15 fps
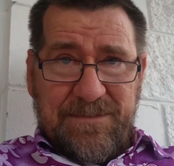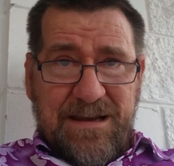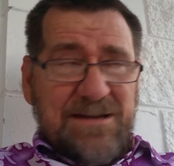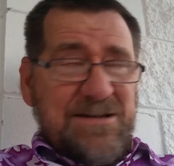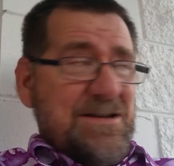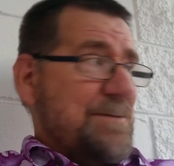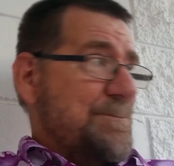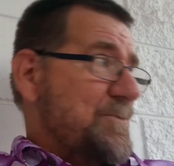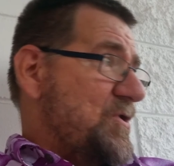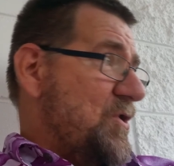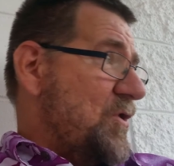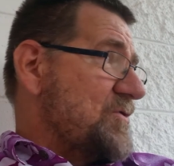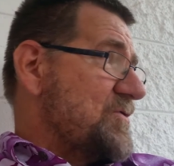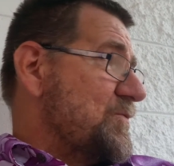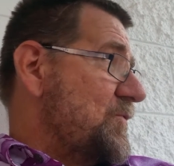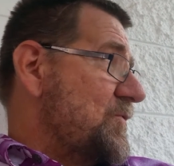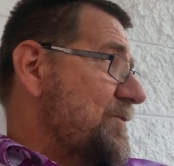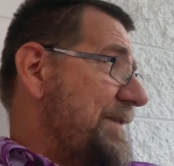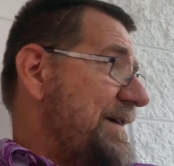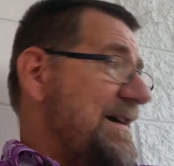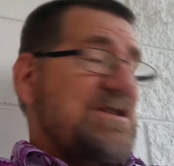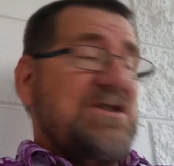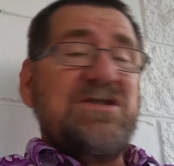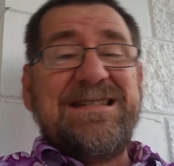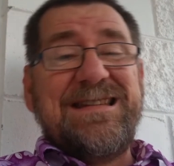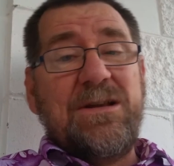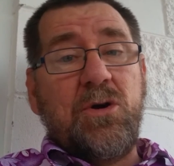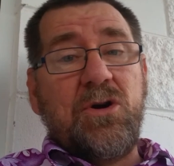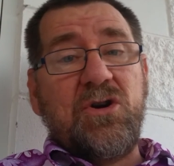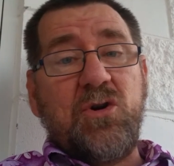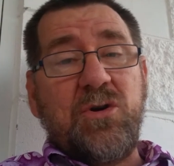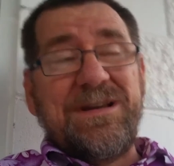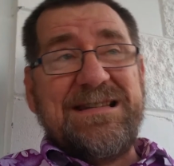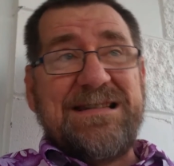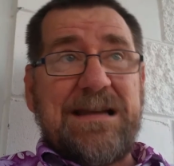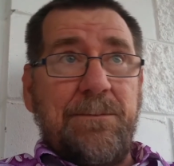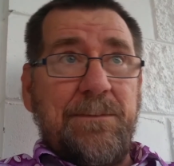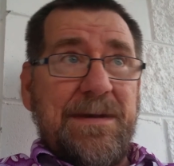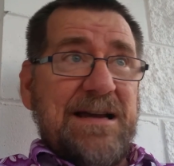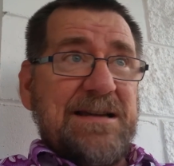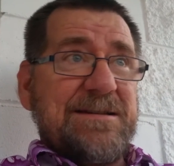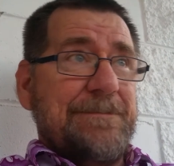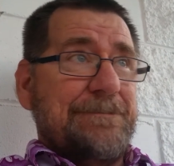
There's some dogs walk past. You see a lot of doggies come past.